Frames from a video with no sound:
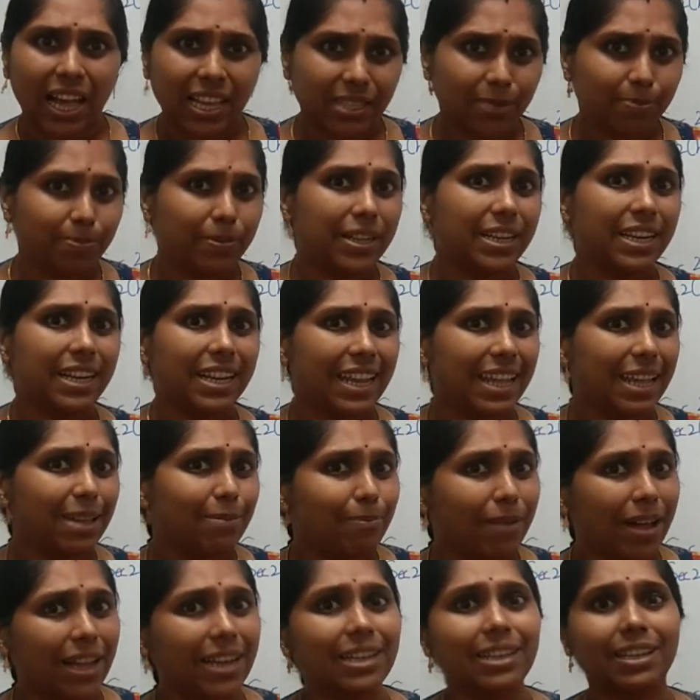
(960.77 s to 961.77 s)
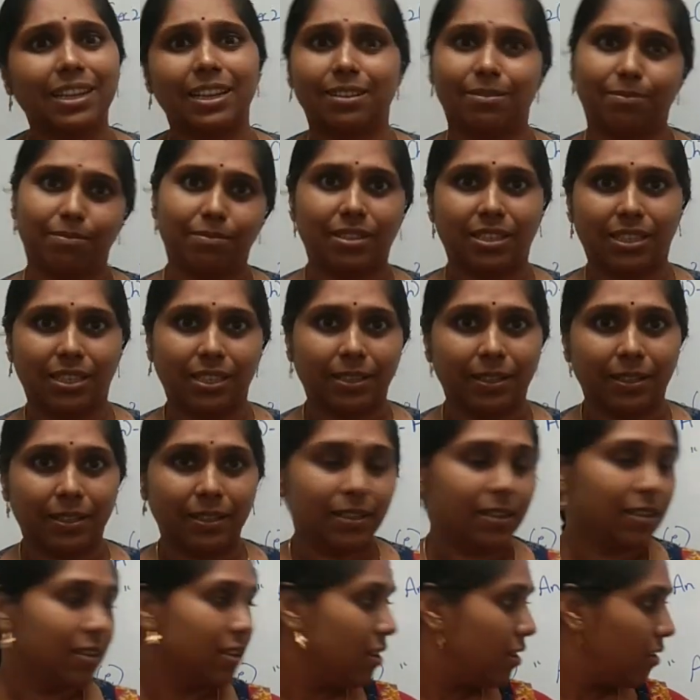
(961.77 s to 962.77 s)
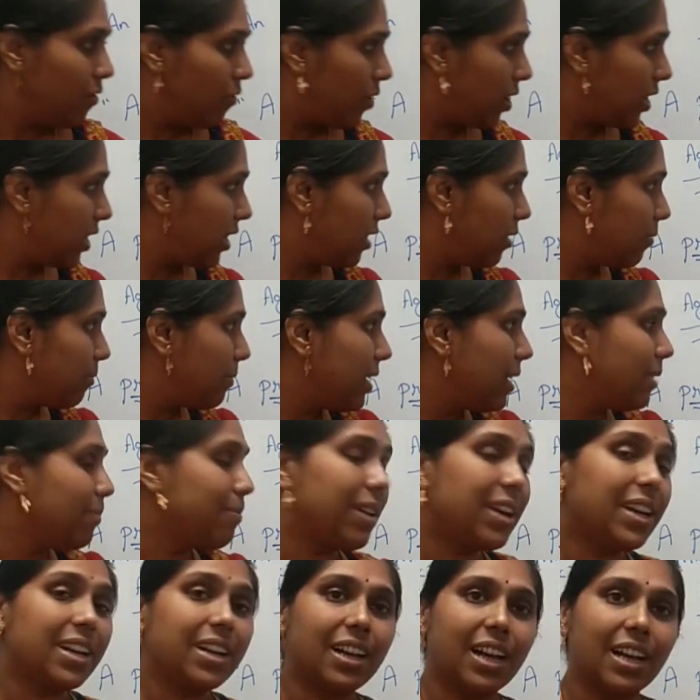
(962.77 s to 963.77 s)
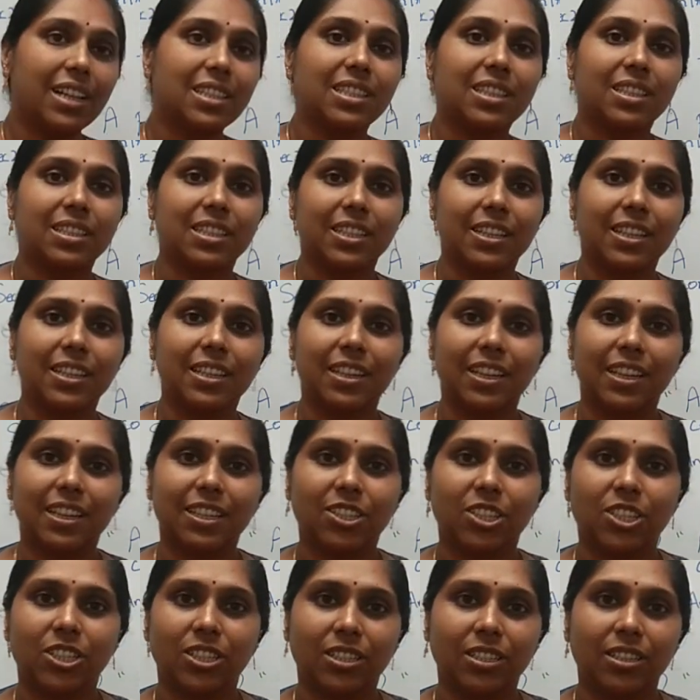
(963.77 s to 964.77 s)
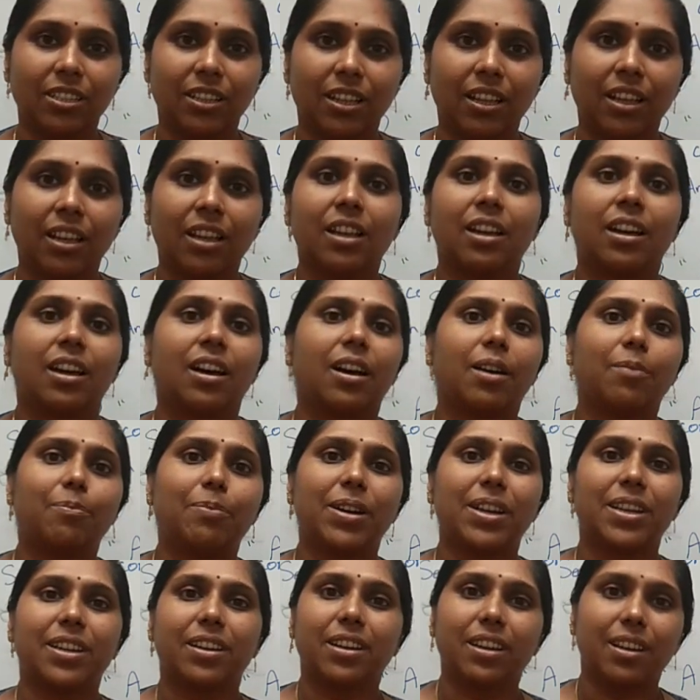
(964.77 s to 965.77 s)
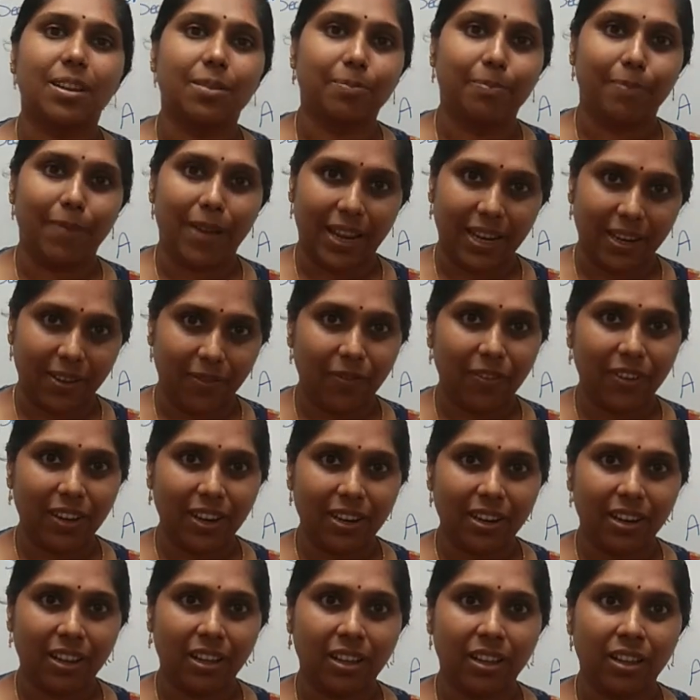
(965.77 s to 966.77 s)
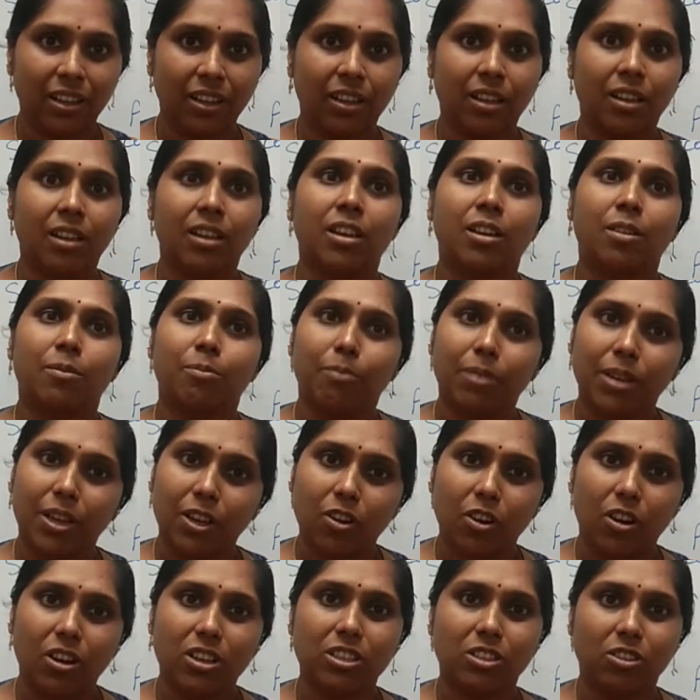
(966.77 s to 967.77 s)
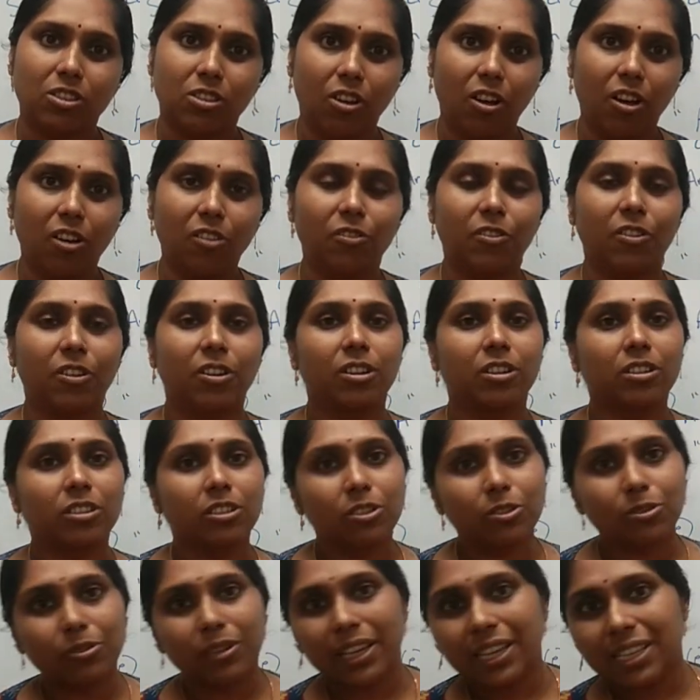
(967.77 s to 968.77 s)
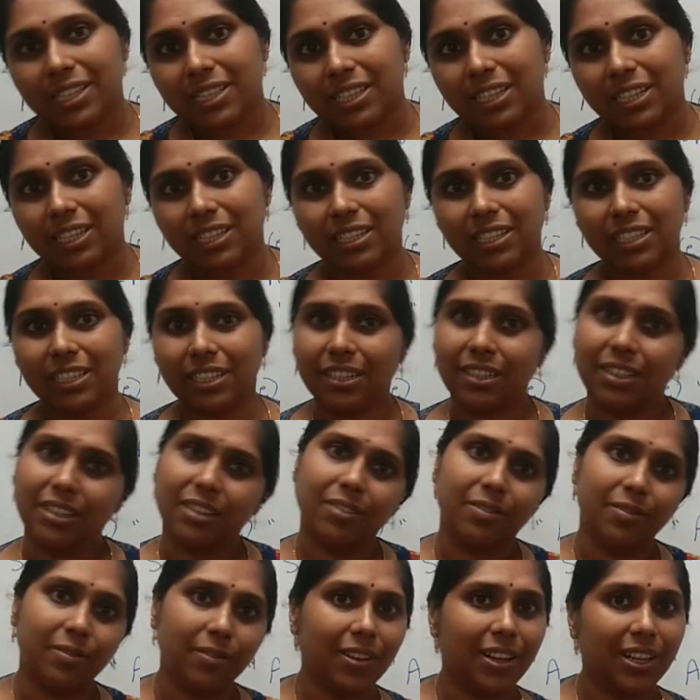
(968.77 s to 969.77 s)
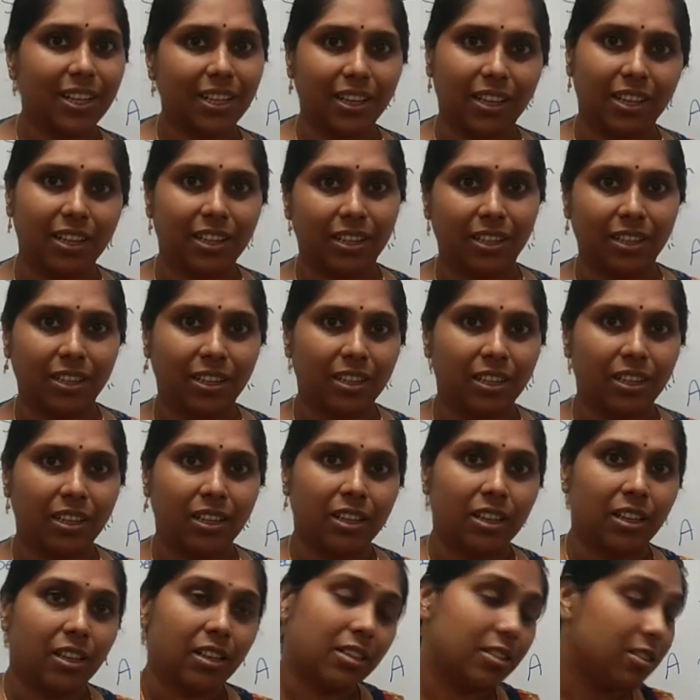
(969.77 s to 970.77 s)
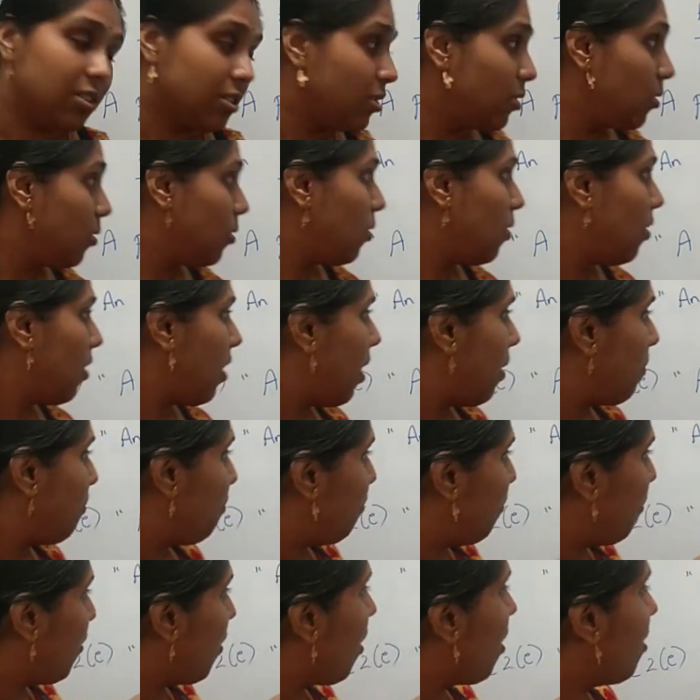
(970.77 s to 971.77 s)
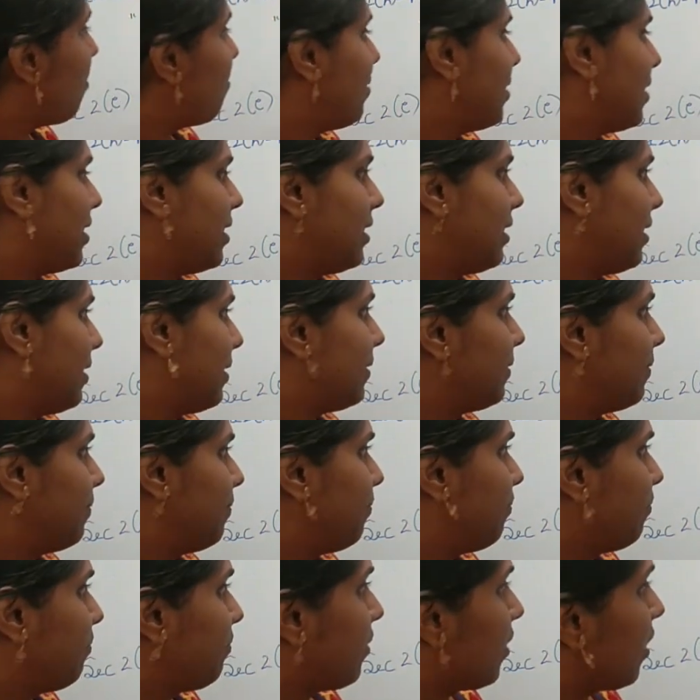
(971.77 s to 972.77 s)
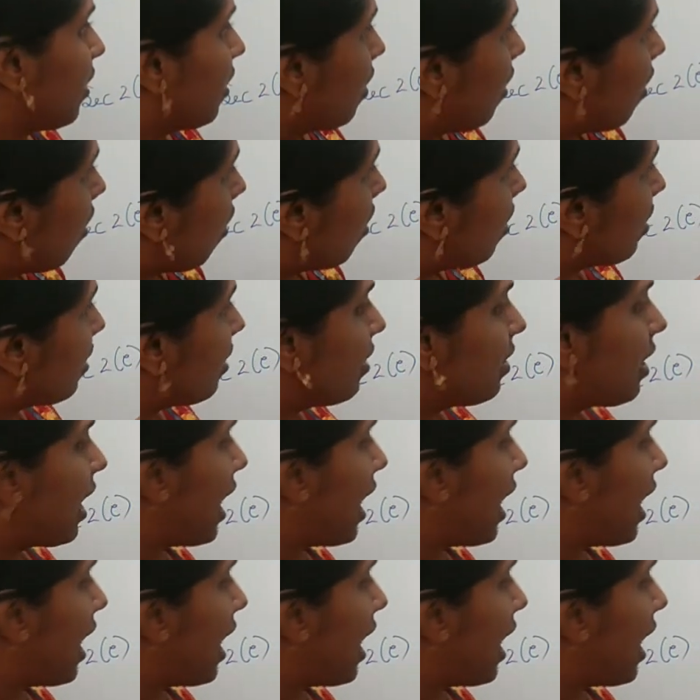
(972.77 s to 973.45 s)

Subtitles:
as per layman terms. What do you mean by a consideration? A particular benefit because of doing certain work. So a promise, or